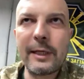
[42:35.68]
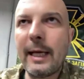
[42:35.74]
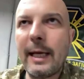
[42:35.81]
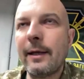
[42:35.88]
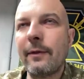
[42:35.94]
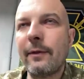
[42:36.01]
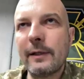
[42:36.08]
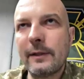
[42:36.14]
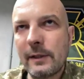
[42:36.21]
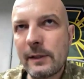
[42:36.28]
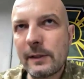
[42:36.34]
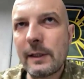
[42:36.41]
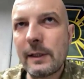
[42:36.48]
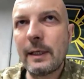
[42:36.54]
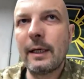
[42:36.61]
say this
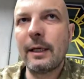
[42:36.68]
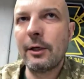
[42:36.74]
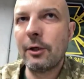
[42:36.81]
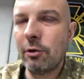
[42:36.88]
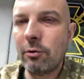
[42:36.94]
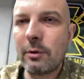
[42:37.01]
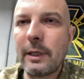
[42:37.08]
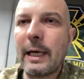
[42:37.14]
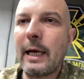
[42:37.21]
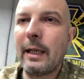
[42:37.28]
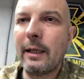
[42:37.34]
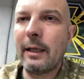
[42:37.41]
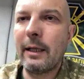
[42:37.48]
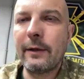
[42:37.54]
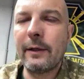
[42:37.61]
is a new
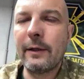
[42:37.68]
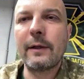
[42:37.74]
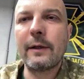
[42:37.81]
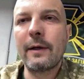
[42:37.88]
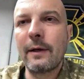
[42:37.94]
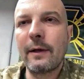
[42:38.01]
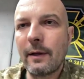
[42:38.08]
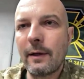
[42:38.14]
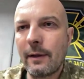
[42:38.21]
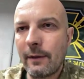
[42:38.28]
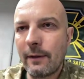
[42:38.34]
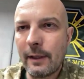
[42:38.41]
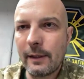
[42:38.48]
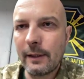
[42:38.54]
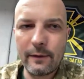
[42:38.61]
reality
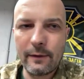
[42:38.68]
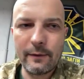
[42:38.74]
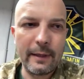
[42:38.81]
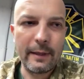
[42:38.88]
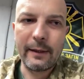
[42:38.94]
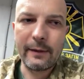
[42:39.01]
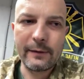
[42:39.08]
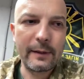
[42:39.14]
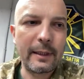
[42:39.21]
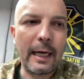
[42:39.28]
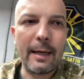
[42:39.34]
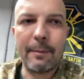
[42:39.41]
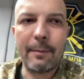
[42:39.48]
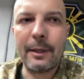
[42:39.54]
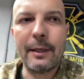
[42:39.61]
uh, that that is
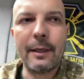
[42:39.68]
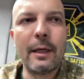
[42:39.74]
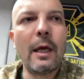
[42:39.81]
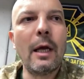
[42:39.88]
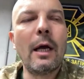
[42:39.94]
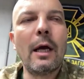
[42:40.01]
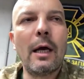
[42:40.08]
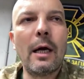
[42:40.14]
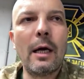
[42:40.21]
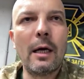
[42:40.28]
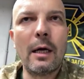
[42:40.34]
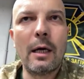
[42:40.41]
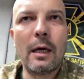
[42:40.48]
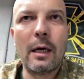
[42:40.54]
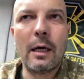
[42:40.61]
common.
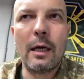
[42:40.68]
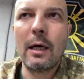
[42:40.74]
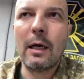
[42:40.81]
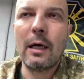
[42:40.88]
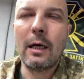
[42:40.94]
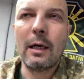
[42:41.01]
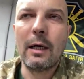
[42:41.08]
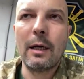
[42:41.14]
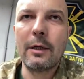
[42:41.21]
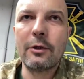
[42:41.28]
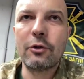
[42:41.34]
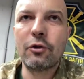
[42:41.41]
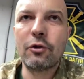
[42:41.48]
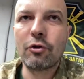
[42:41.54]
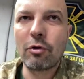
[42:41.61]
Uh,
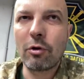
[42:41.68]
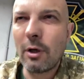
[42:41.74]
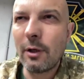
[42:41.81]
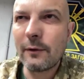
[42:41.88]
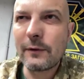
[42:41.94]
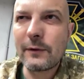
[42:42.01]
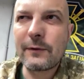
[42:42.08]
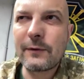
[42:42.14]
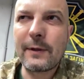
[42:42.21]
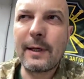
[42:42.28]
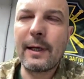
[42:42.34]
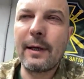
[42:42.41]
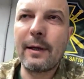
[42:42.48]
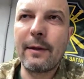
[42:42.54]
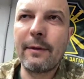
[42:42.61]
drones
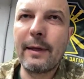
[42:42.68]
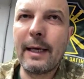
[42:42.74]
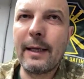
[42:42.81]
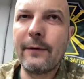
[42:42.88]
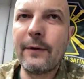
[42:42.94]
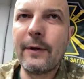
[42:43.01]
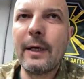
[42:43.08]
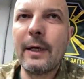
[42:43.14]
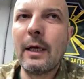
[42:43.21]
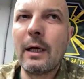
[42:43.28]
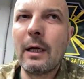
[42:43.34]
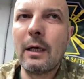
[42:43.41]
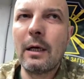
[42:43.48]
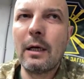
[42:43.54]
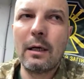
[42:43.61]
uh, that
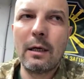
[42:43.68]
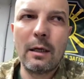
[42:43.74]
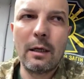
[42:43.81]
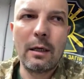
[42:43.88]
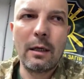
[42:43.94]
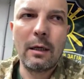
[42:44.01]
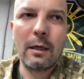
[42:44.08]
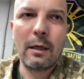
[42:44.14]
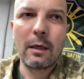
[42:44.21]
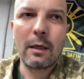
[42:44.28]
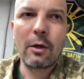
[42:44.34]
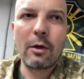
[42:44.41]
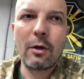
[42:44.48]
uh,